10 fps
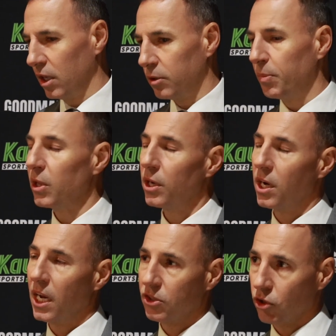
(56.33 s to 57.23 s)

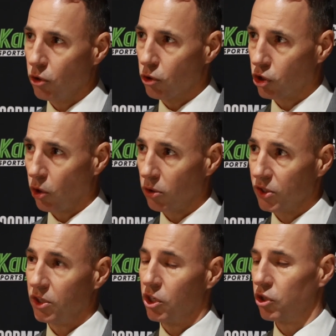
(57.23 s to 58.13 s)
ability to execute
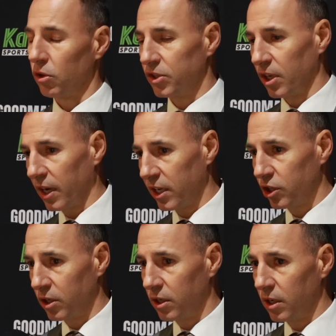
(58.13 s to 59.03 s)
shots, his shot
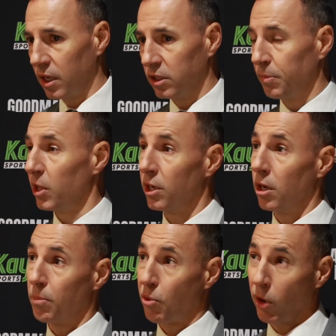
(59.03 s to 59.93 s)
selection, his ability
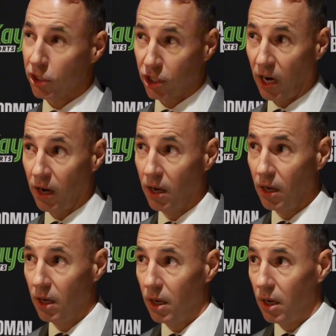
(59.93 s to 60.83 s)
to pressure
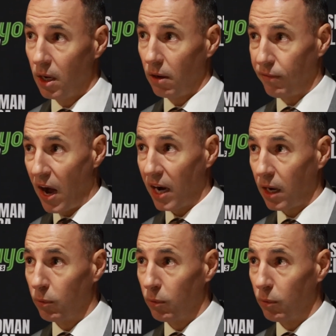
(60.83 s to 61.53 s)
Vaca,